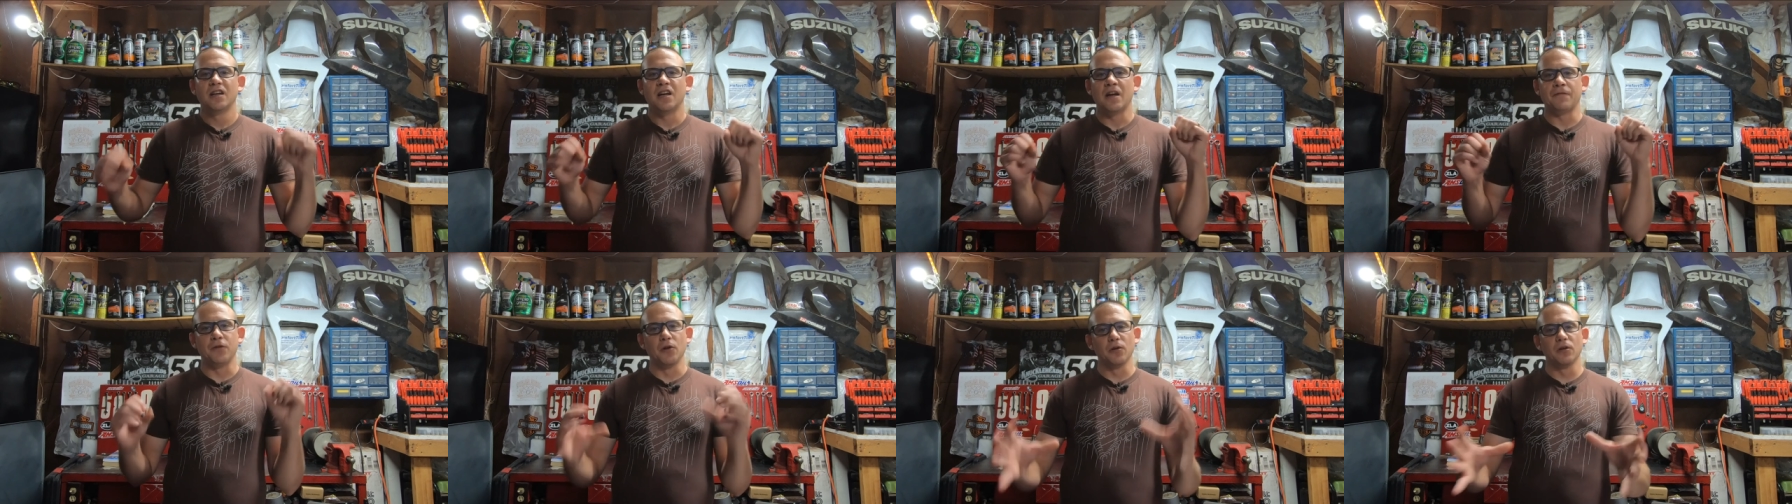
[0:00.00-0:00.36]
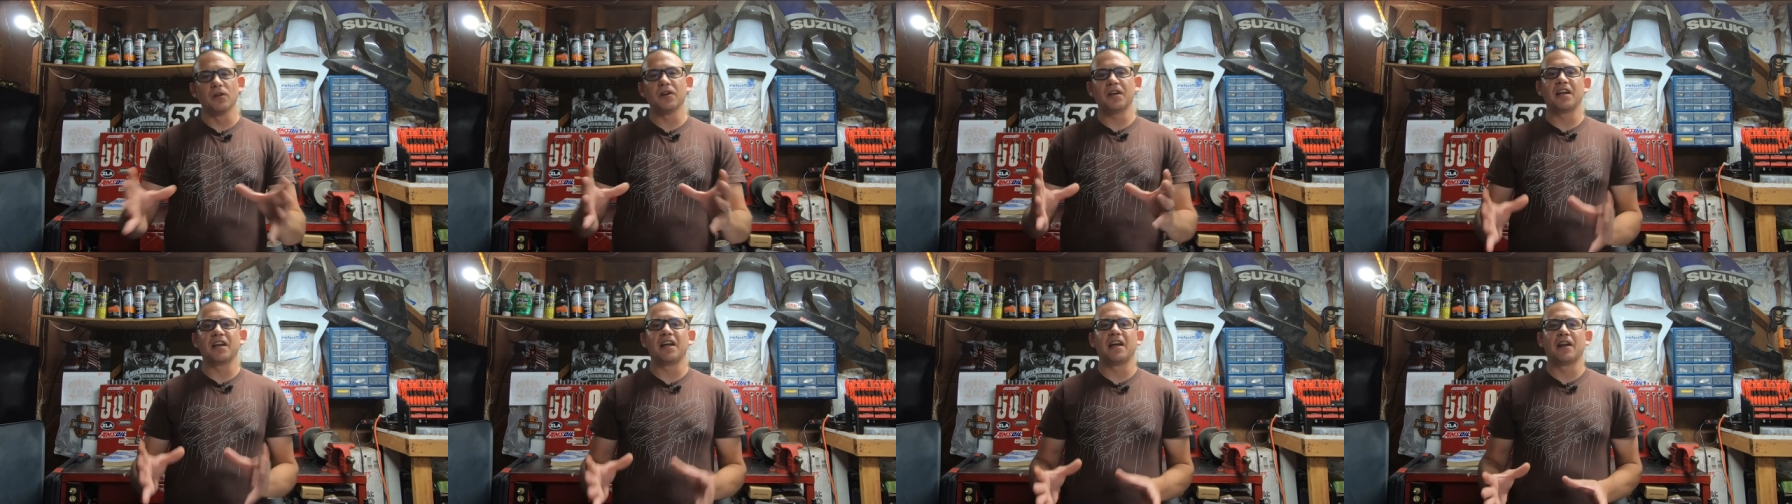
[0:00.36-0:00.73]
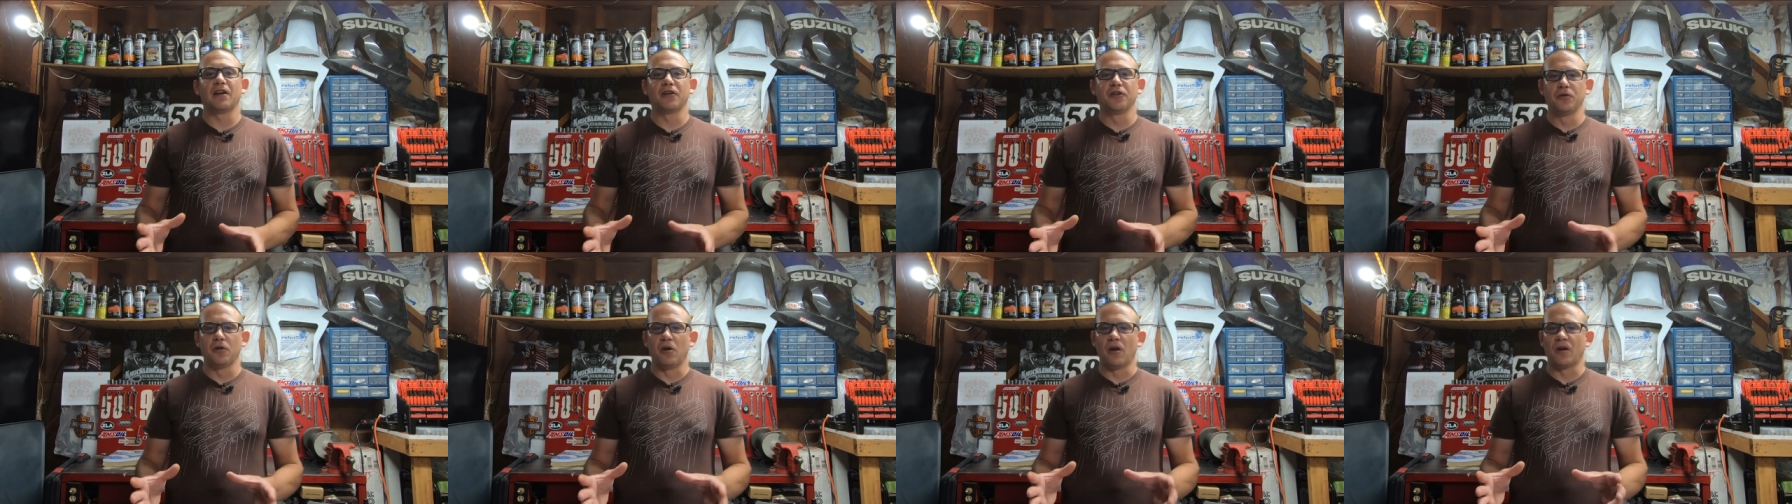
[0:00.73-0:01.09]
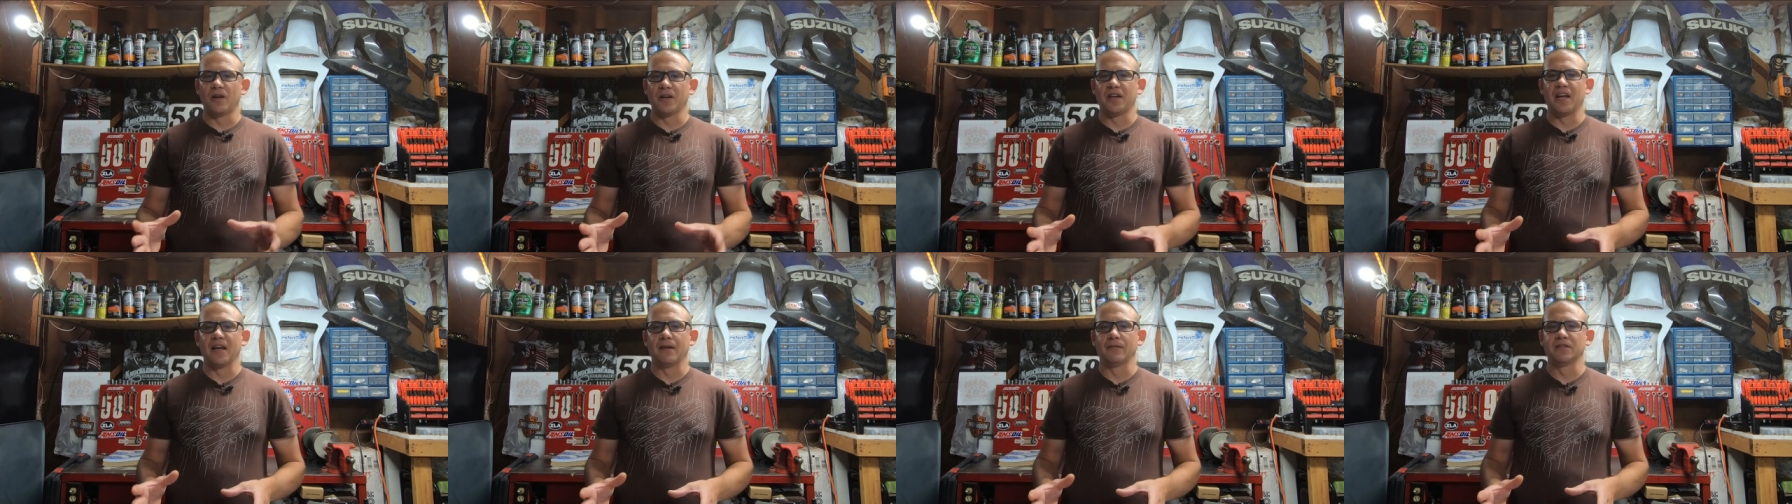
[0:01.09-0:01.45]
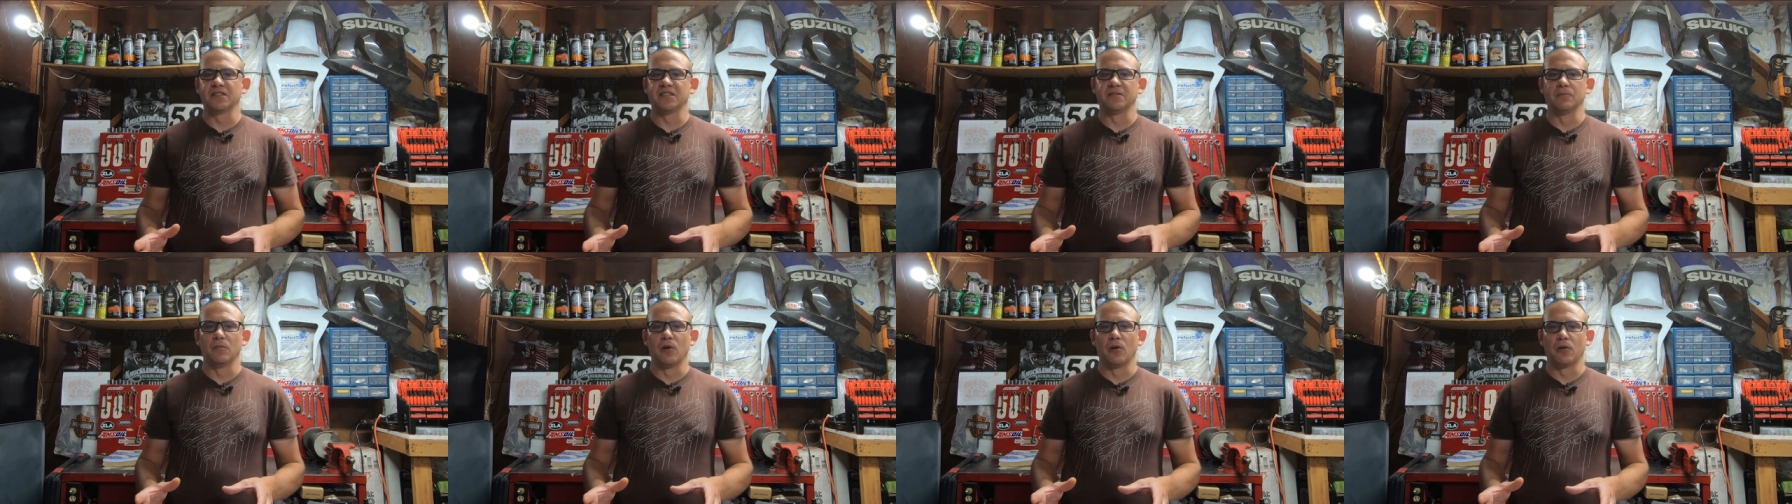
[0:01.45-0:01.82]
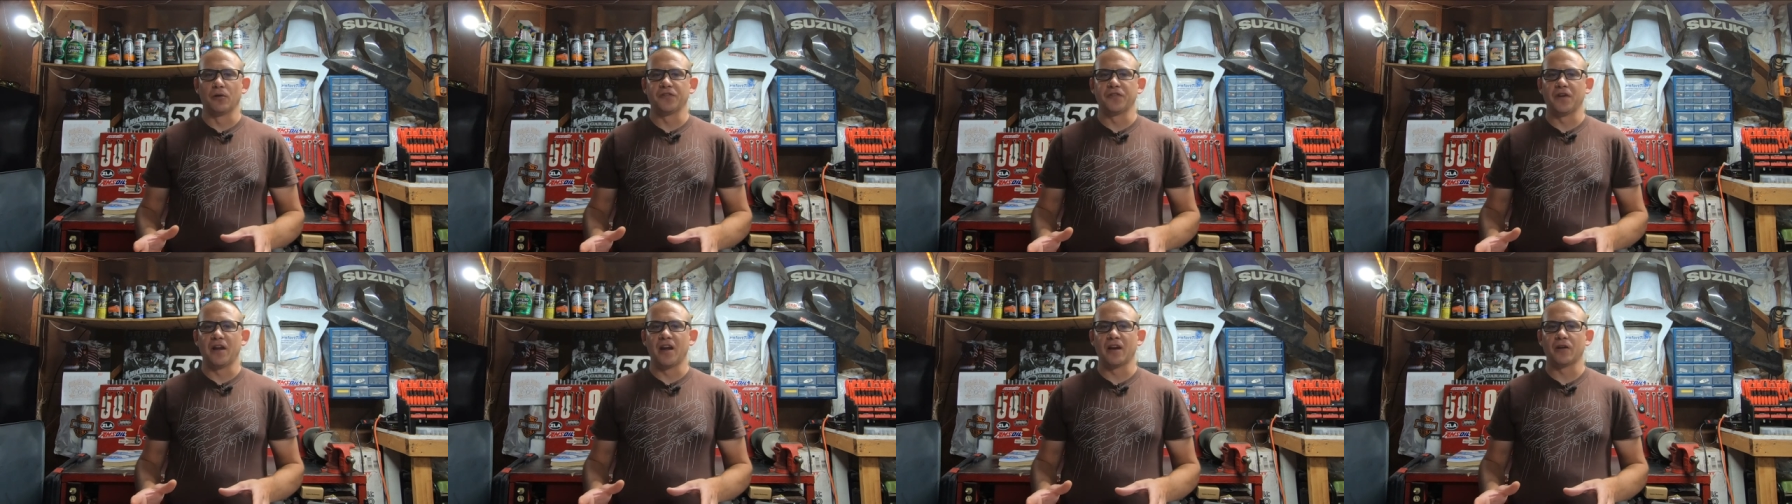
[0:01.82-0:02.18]
If you're looking at a new Harley Davidson
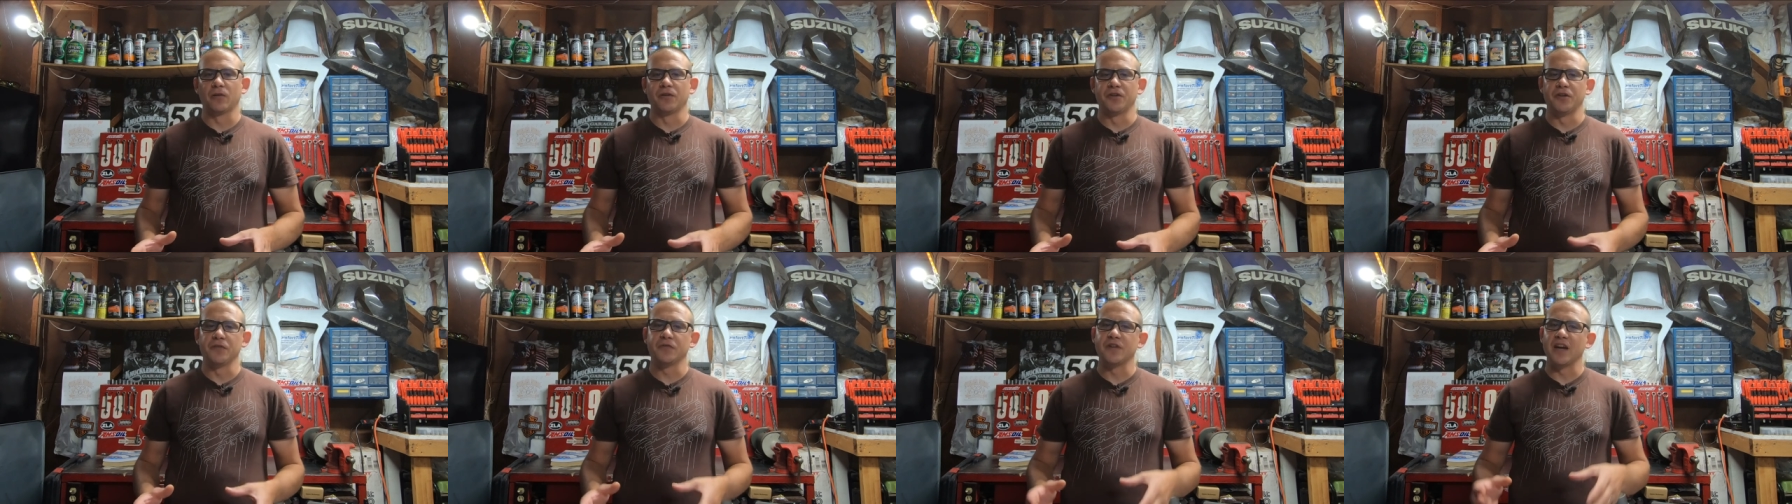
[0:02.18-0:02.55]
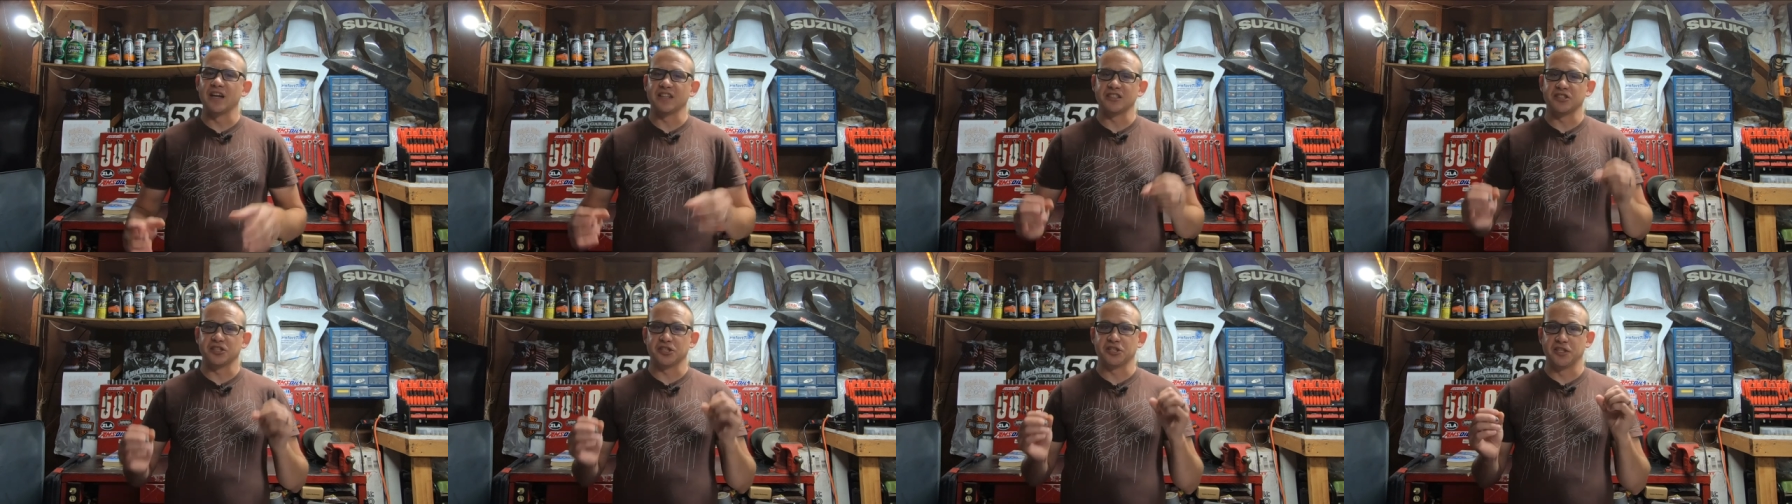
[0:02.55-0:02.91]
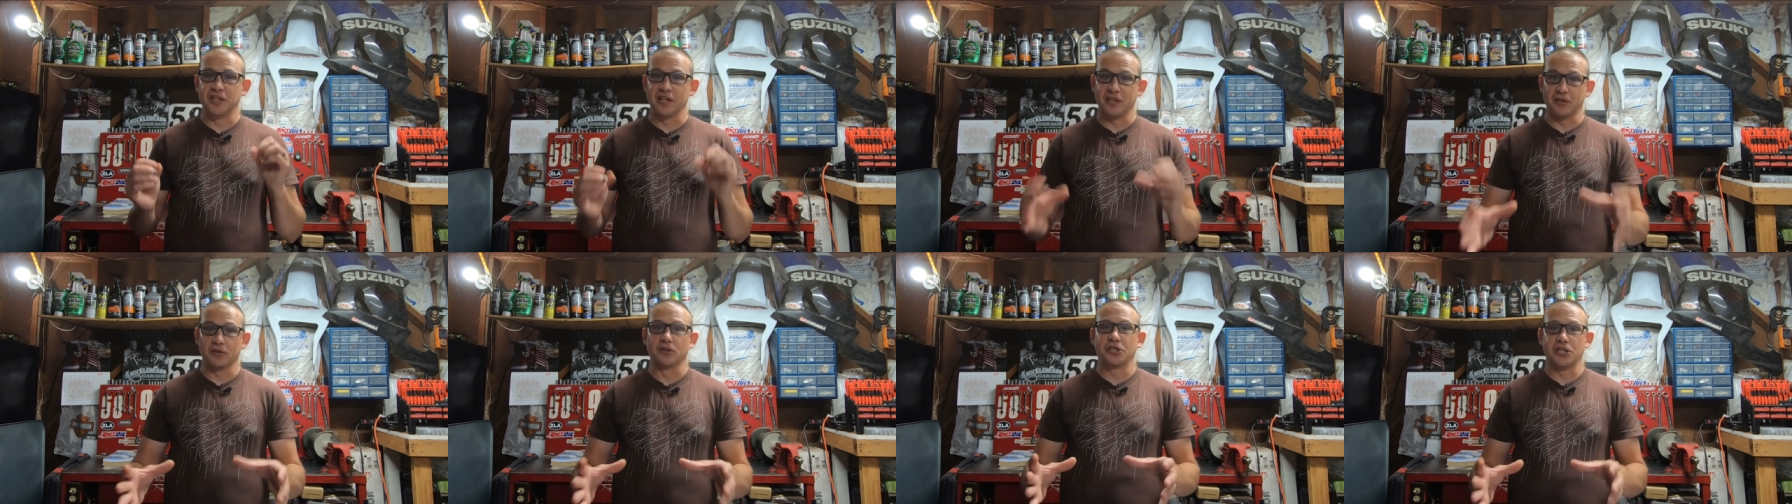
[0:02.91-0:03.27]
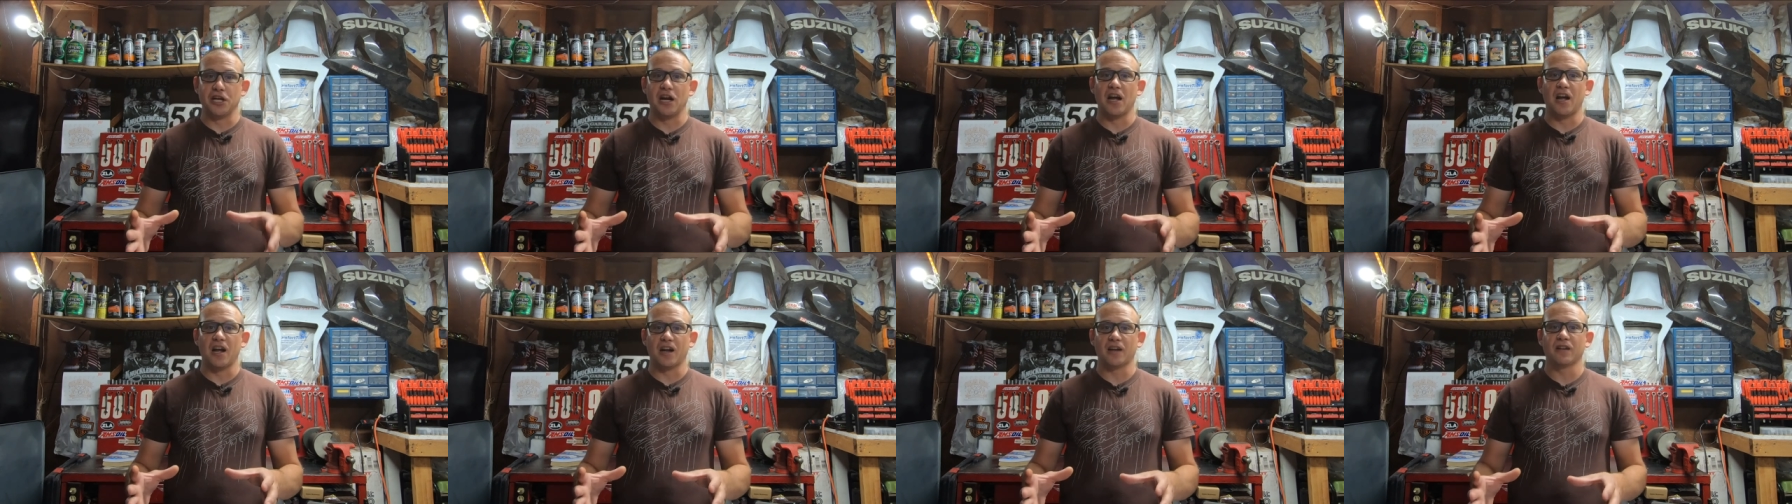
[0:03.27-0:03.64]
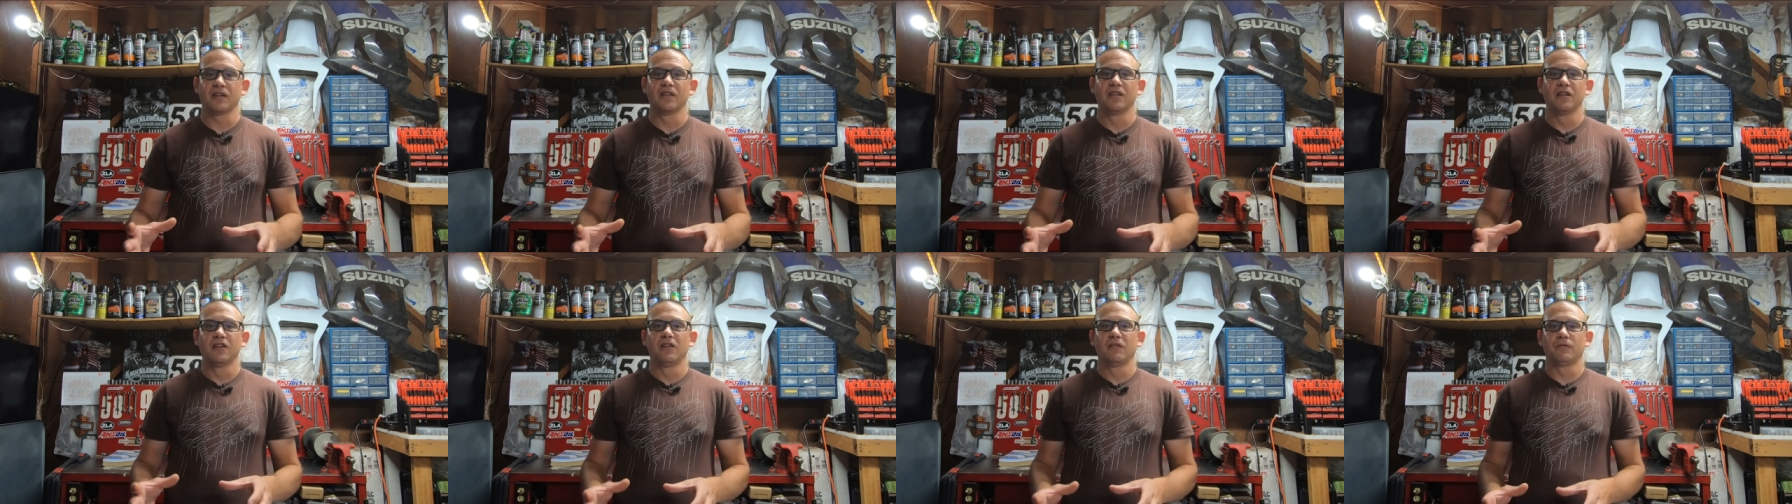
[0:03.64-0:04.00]
motorcycle and you've got sticker shock